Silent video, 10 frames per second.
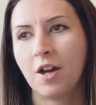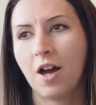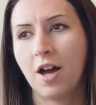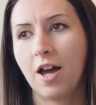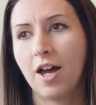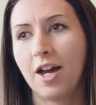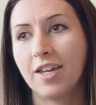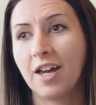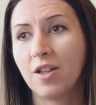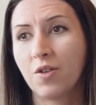uh,
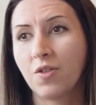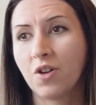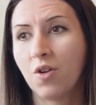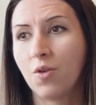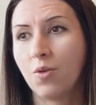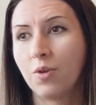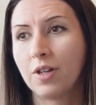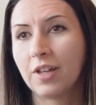Yellowstone,